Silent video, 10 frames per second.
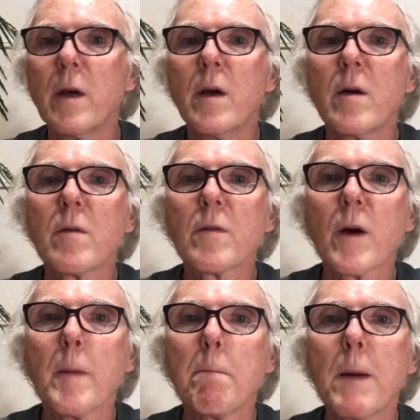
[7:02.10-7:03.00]

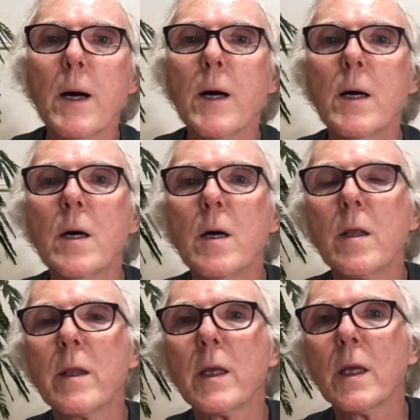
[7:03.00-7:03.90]
from
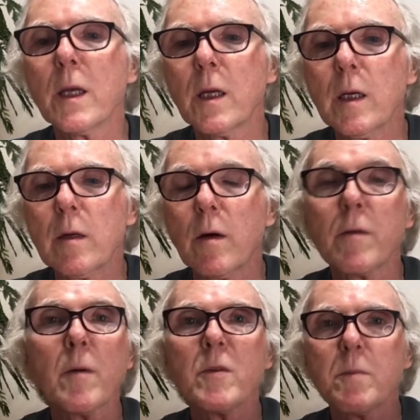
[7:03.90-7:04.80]

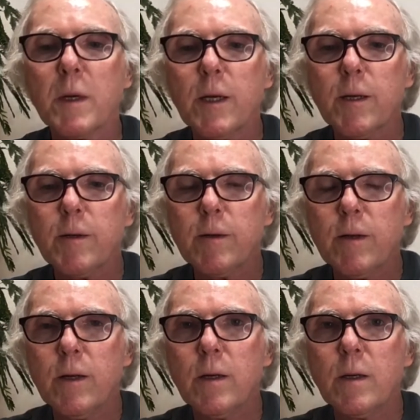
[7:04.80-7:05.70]
Japan.
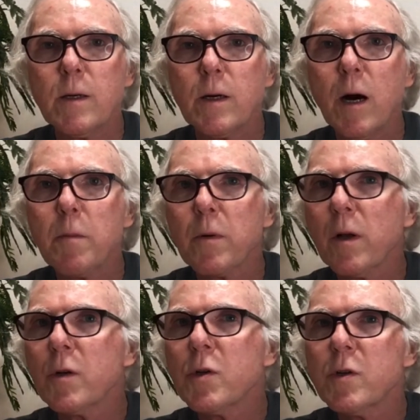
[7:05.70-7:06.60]
The hop
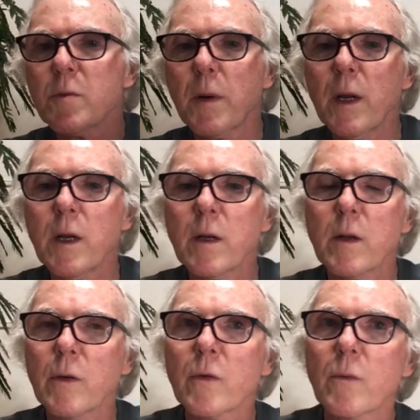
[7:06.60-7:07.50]
production in Japan
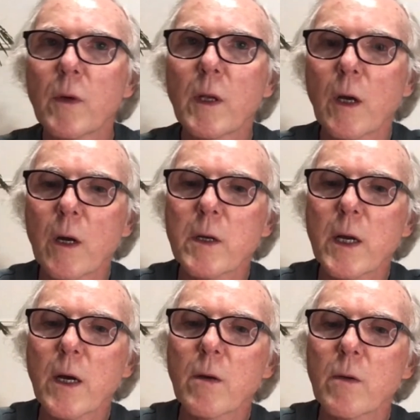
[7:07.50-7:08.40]
has really gone
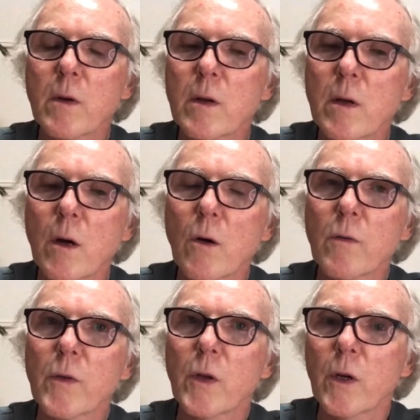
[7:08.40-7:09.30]
down over
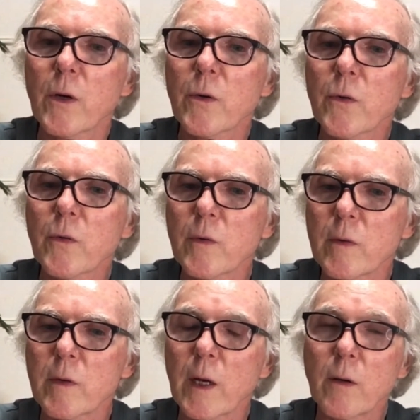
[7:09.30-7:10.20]
the years,
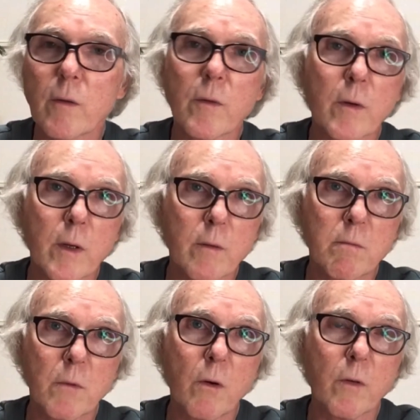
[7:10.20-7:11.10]
down
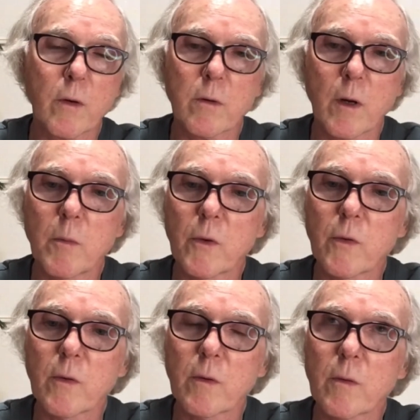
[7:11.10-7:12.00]
over
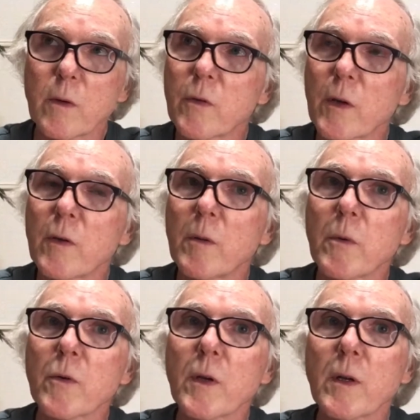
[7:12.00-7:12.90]
almost
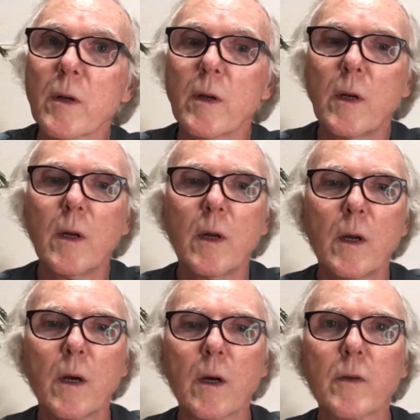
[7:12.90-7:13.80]
60%
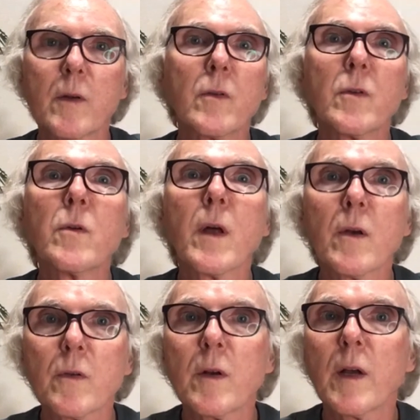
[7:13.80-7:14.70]
since
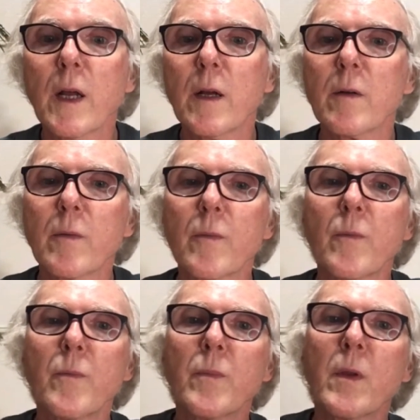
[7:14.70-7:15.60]
2008.
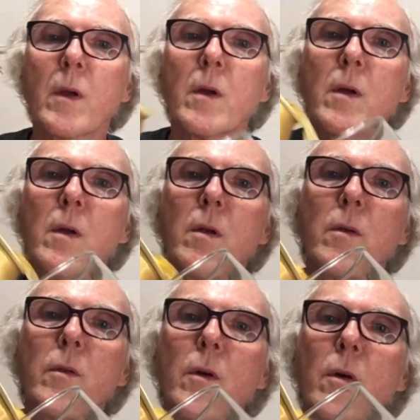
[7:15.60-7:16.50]

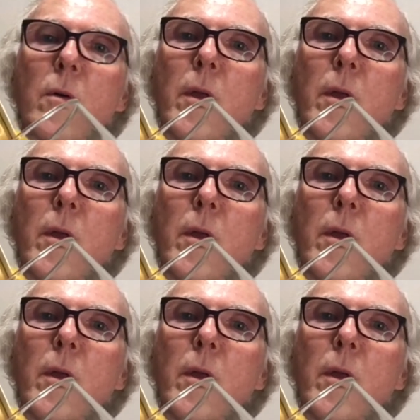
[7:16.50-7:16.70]
So they